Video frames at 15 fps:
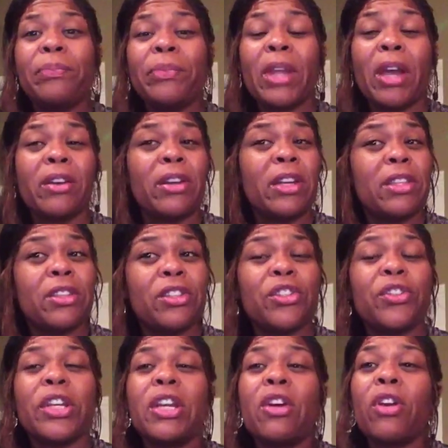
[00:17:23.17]
underneath the
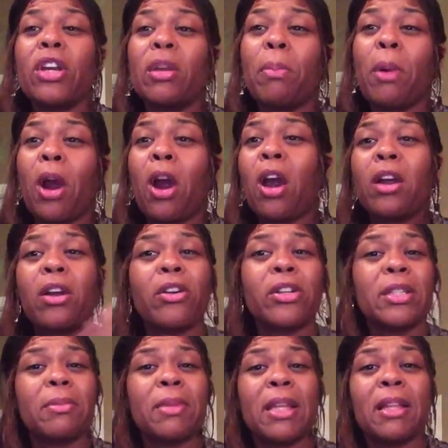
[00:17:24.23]
tree or in the park or
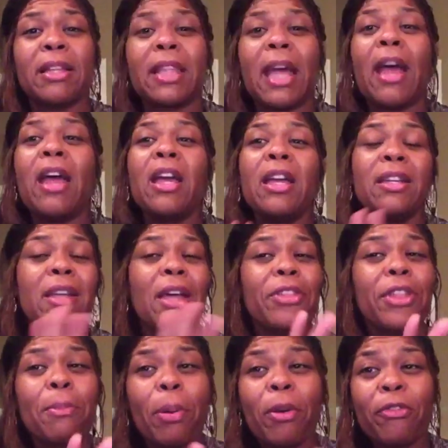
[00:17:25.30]
something like that. Nothing
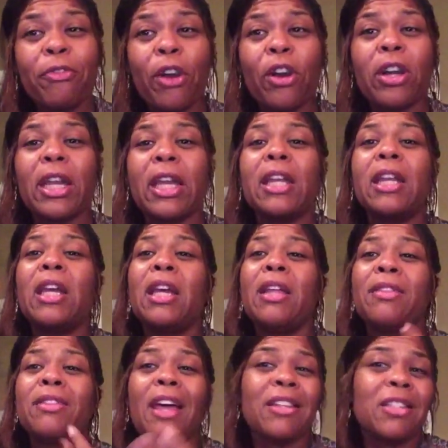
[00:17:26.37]
perverted.
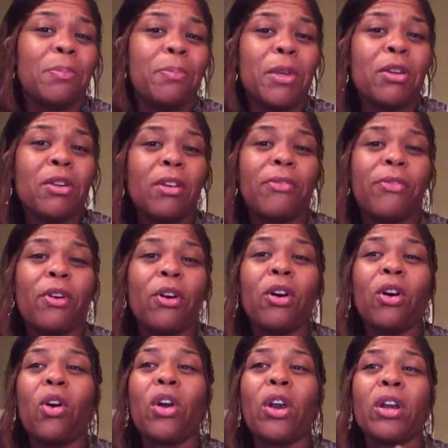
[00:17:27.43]
That's beautiful.
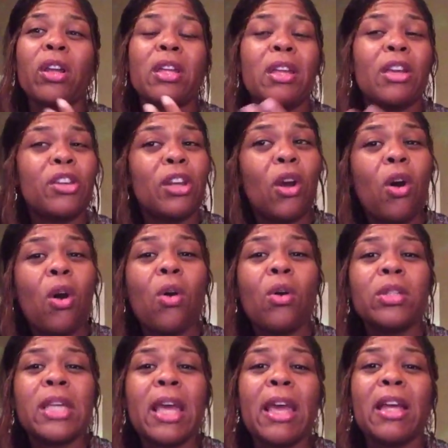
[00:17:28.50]
Or, hold
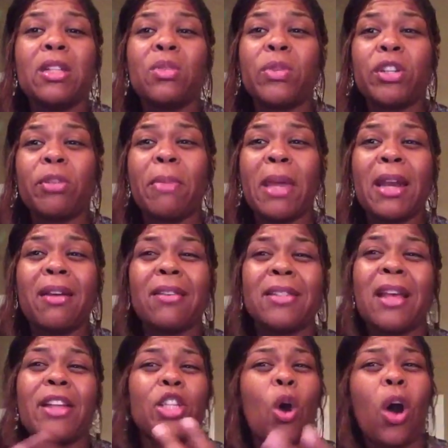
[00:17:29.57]
hands with your mate outside,
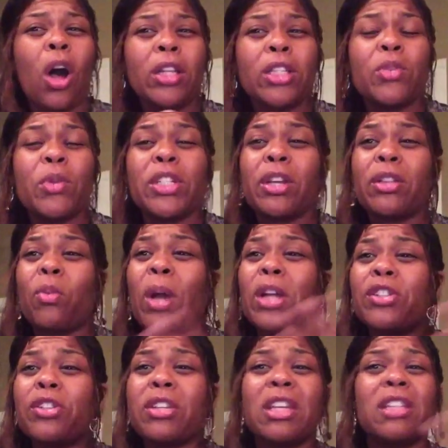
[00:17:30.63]
talk to each other. Why don't you
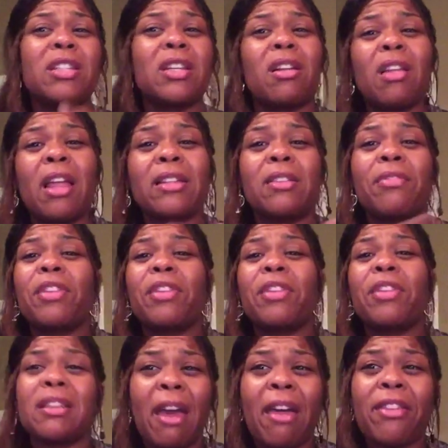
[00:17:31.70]
get to collectively
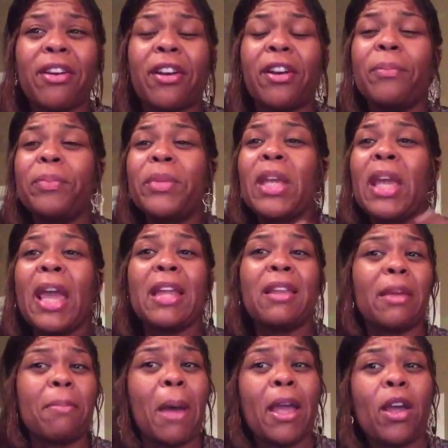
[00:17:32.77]
together? And like
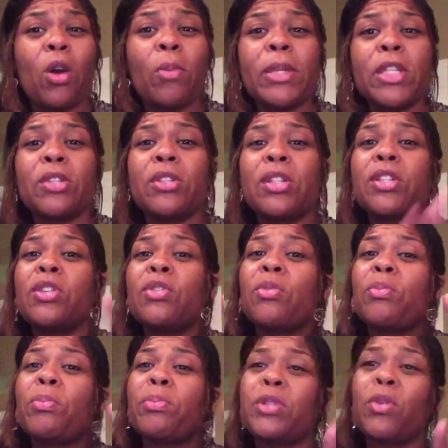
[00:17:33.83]
my homies used to do
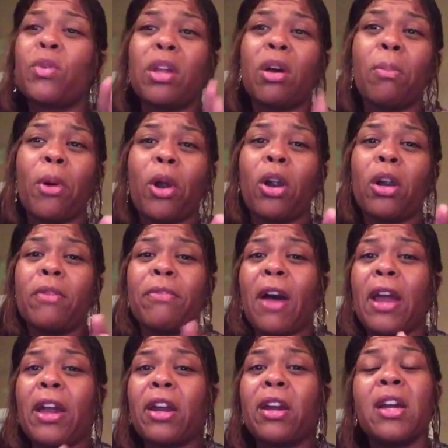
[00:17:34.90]
a little barn
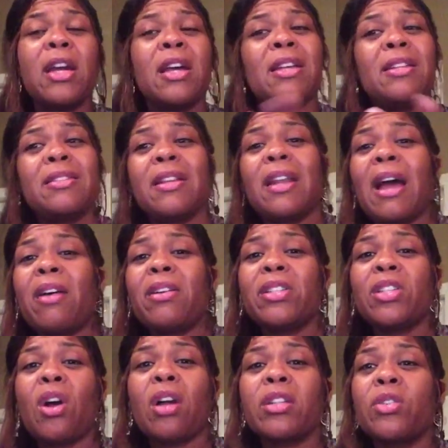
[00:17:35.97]
fire, sit out and
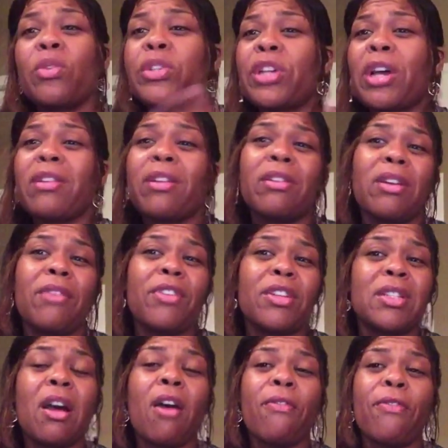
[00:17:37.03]
talk to each other, leave your
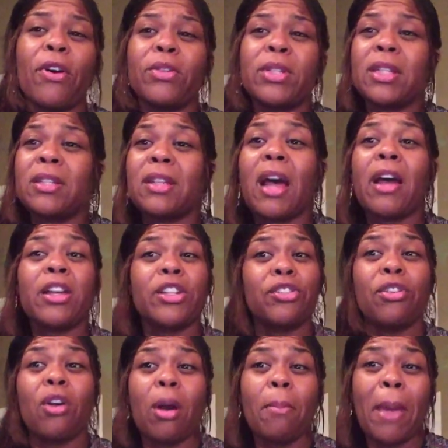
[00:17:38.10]
cell phones inside. Cause
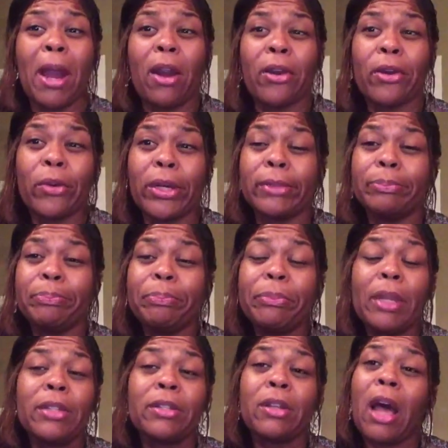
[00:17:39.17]
I'm paranoid.
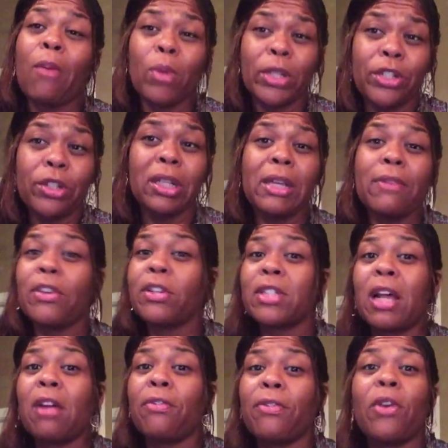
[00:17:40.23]
So I want you to leave your
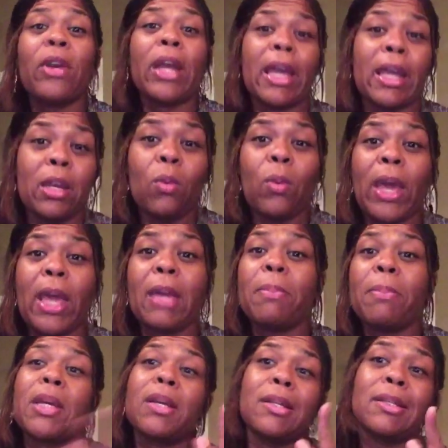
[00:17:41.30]
cell phone anyway,
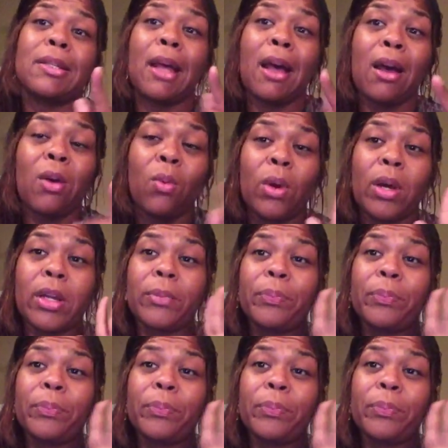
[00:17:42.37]
because I don't want